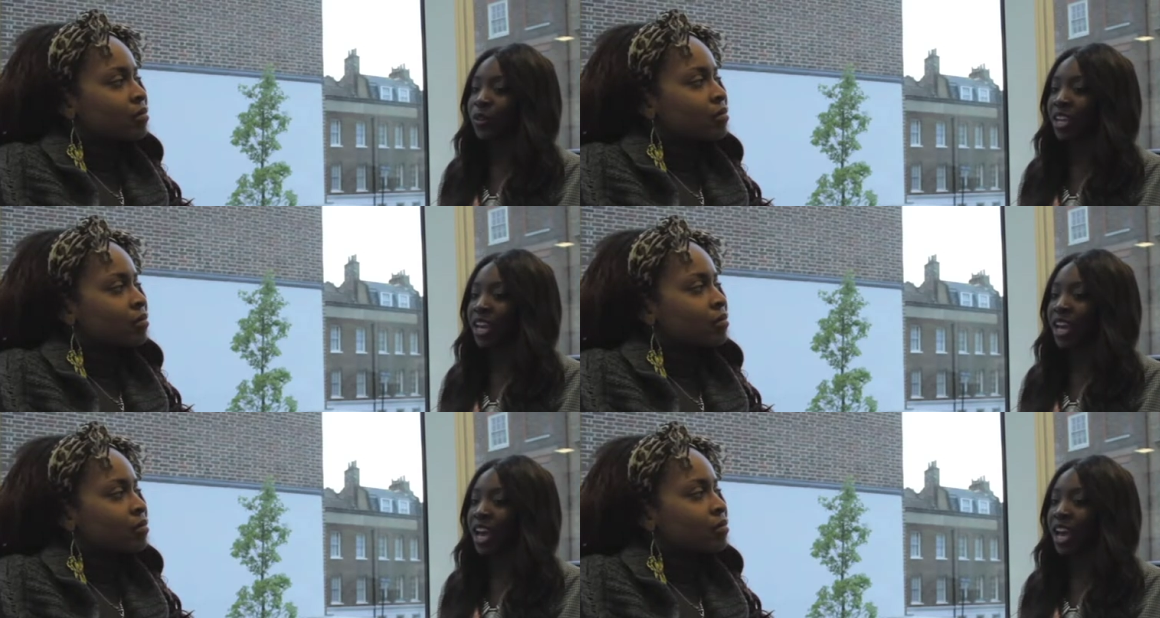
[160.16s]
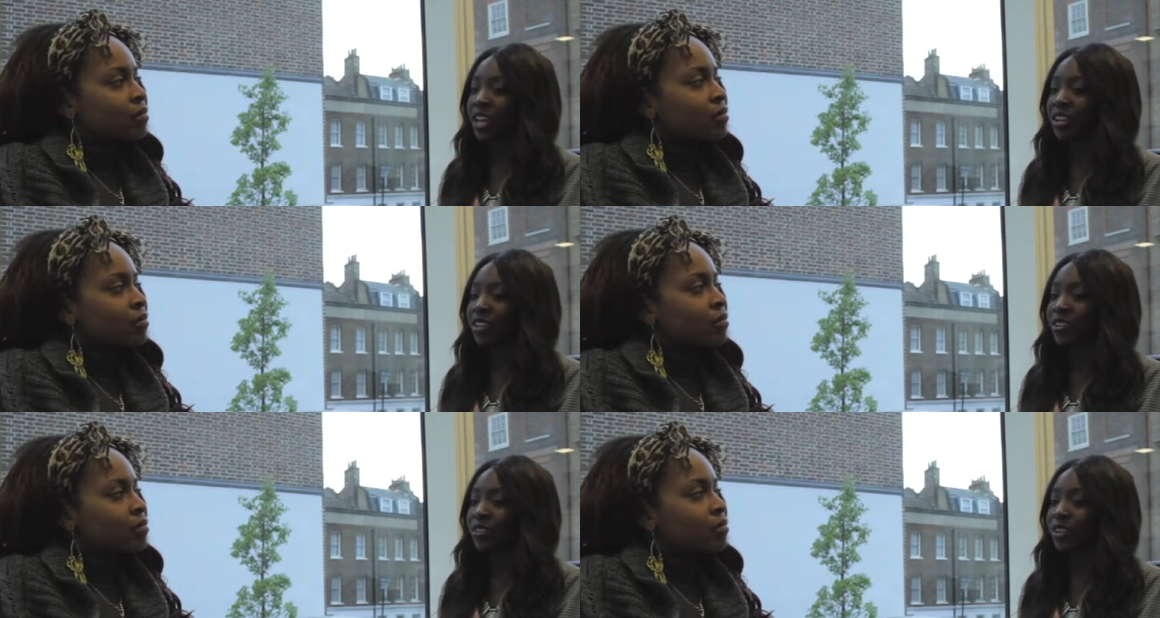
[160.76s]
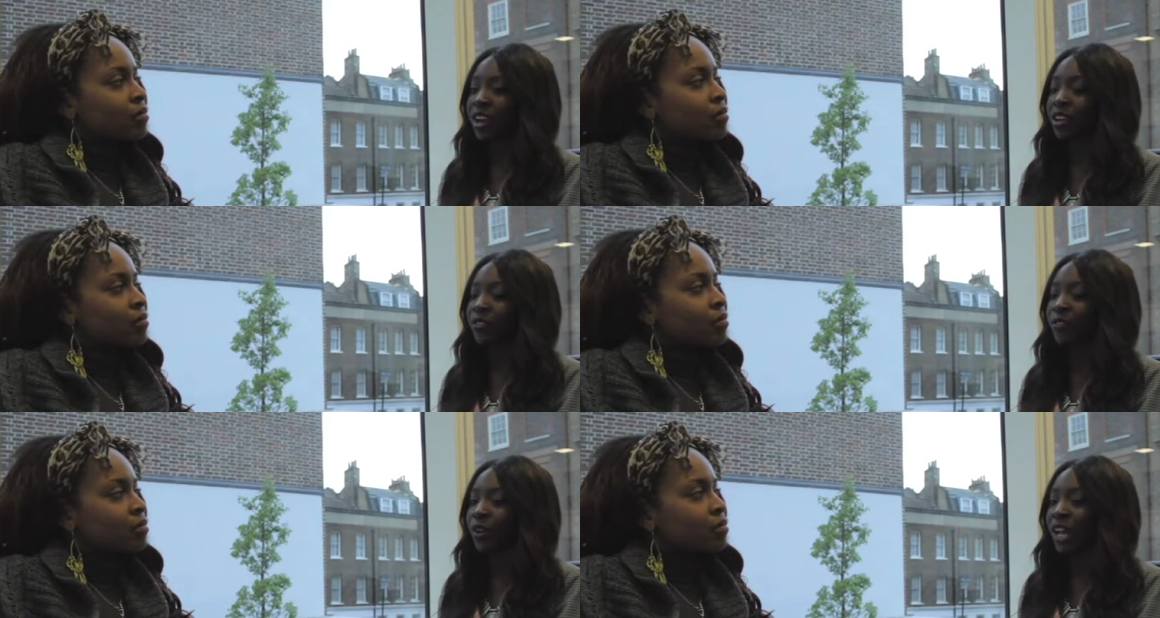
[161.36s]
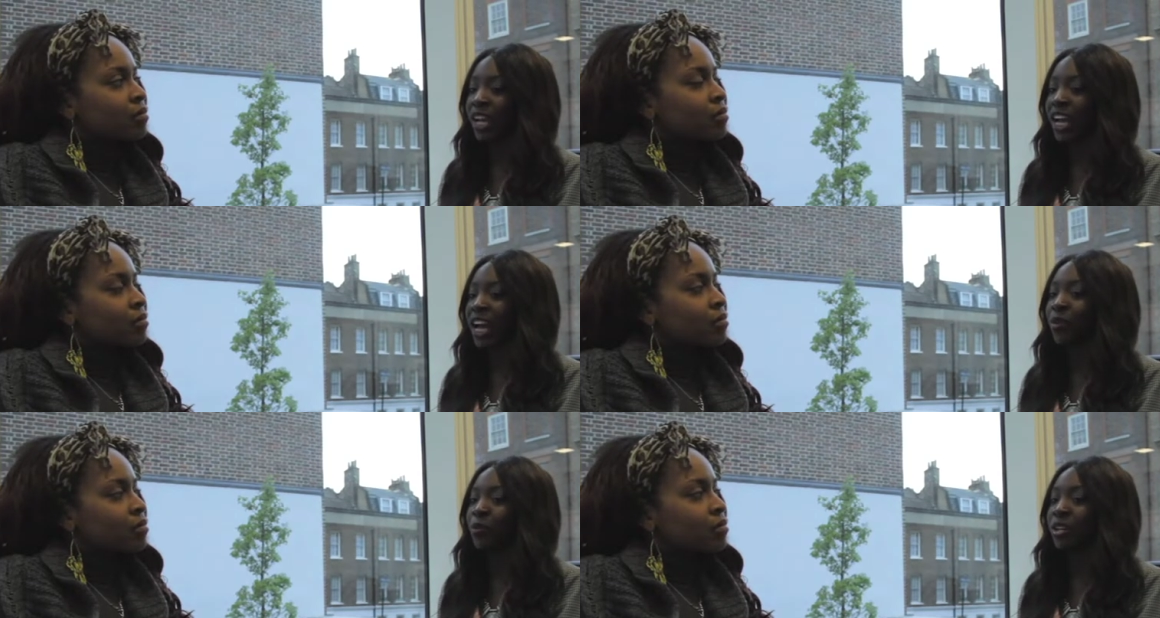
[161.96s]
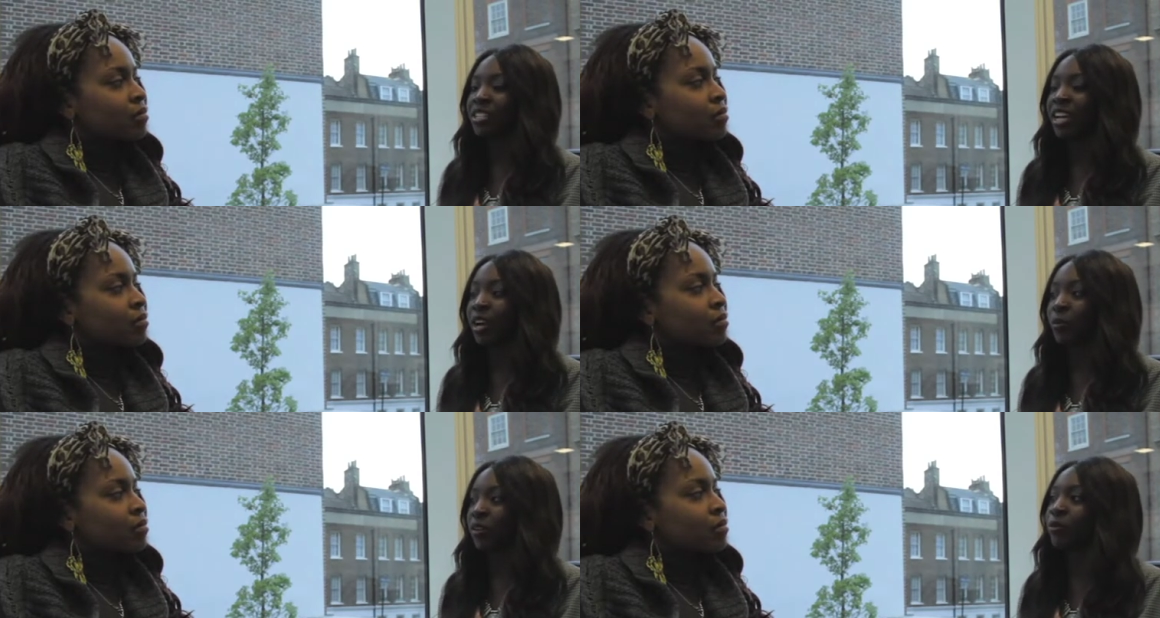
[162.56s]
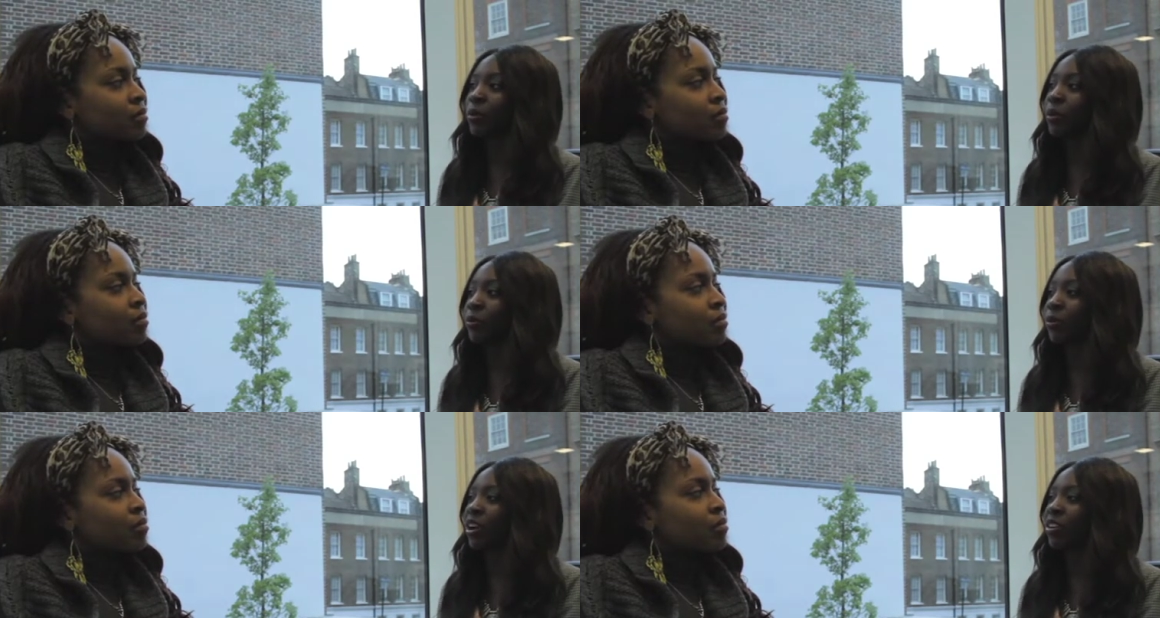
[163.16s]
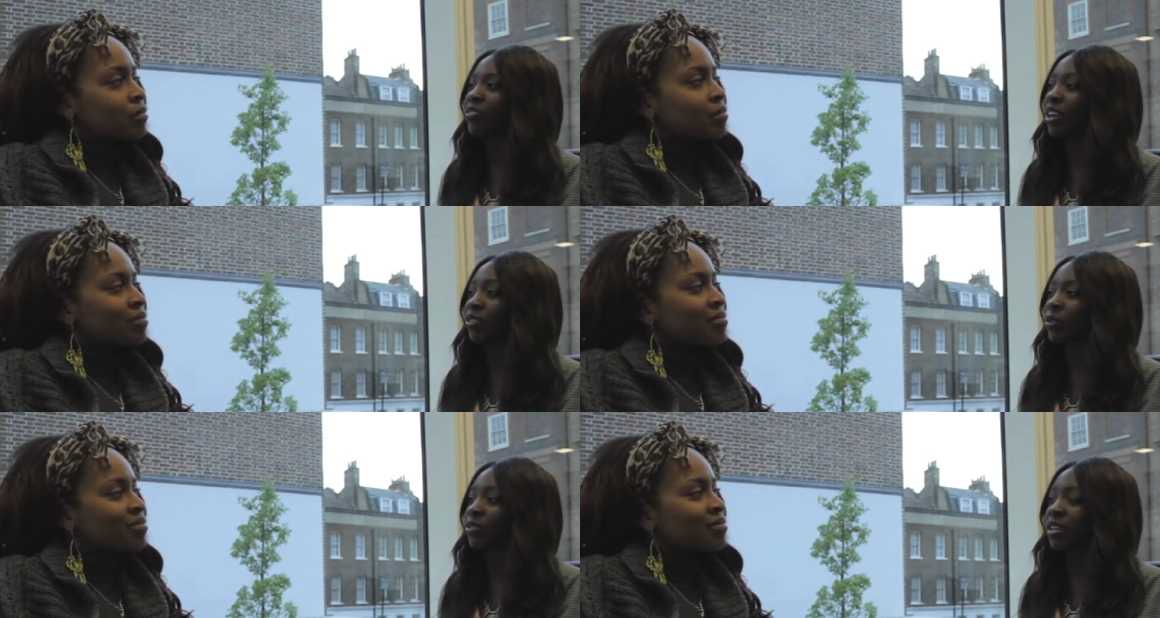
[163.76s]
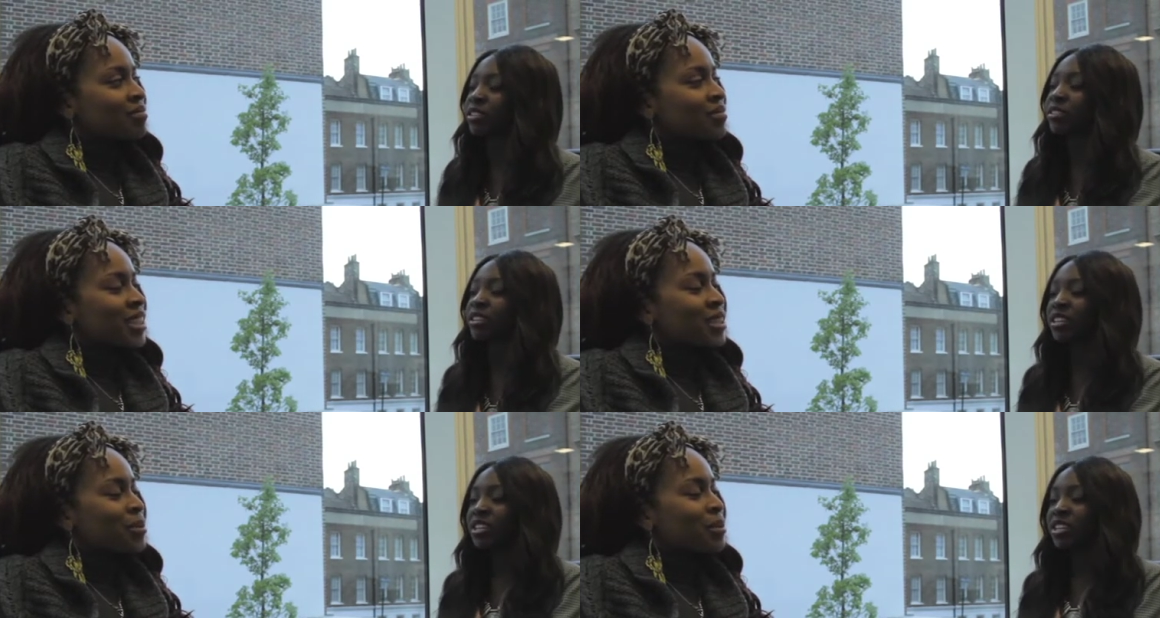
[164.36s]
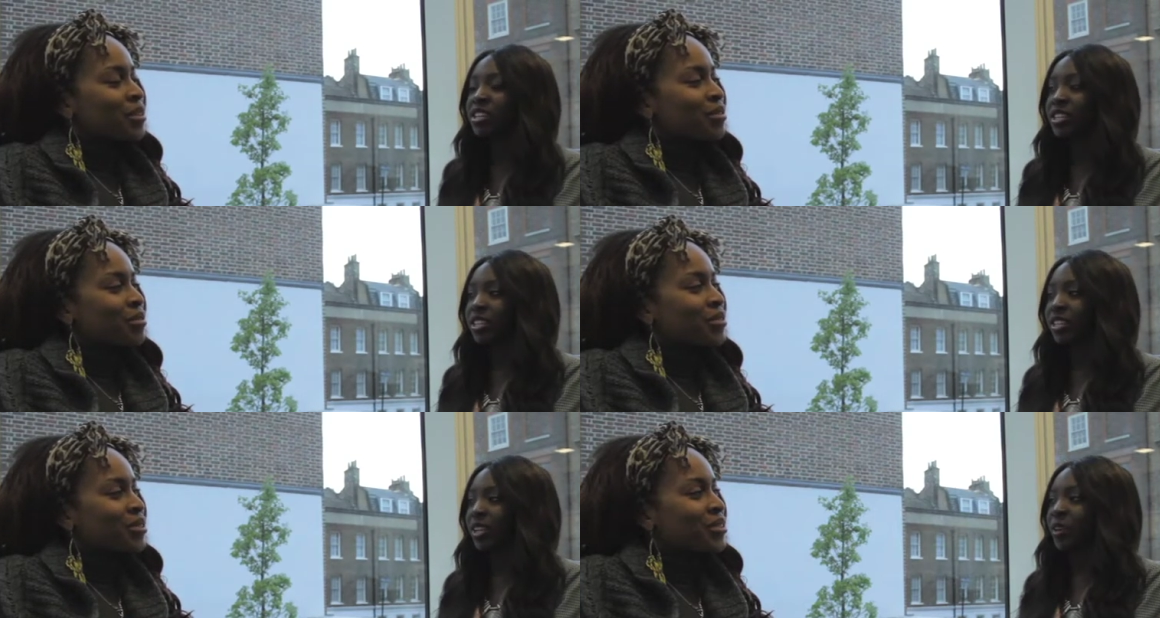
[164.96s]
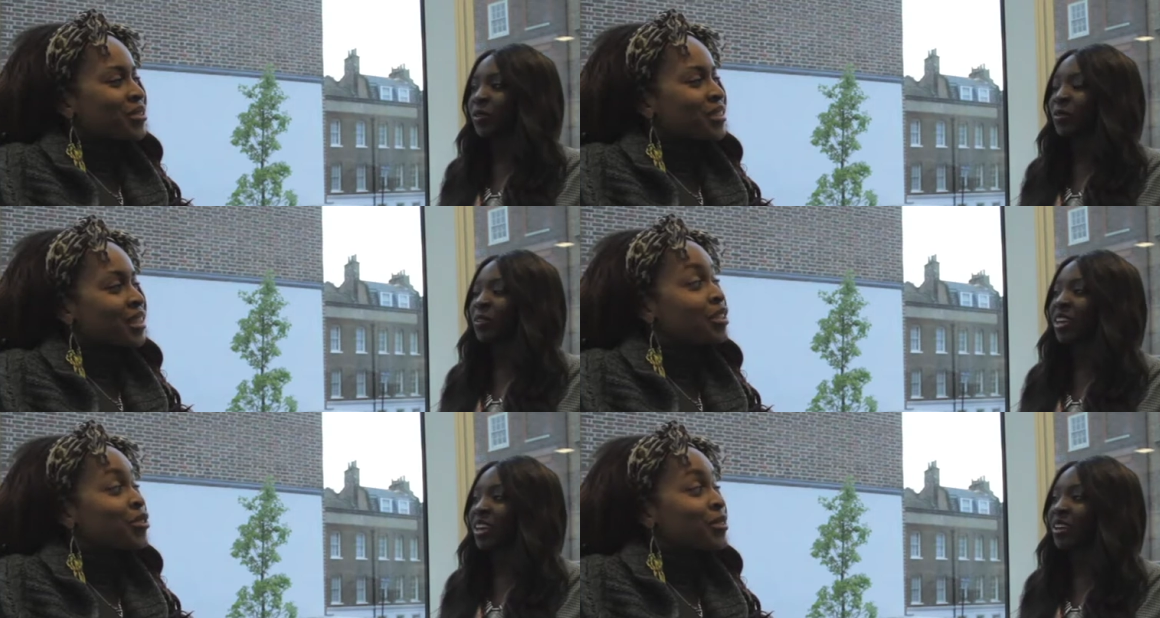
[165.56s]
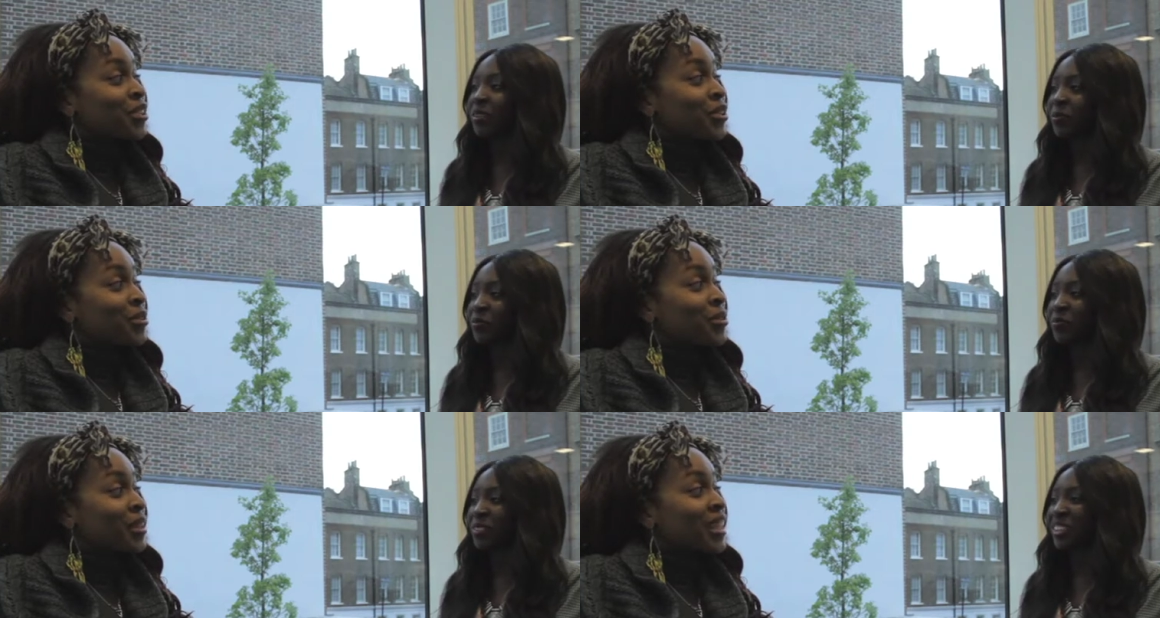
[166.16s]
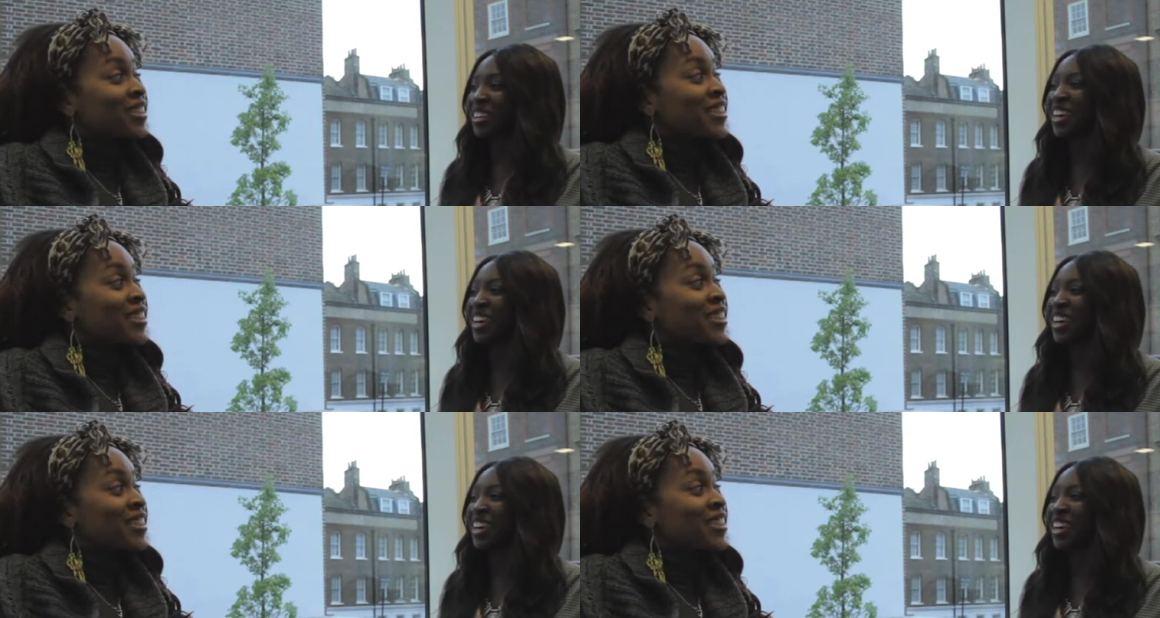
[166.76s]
Speaker 1: yeah, I kind of felt like I wanted to help other people kind of get through things. That's wonderful. So, and yeah. you do, and you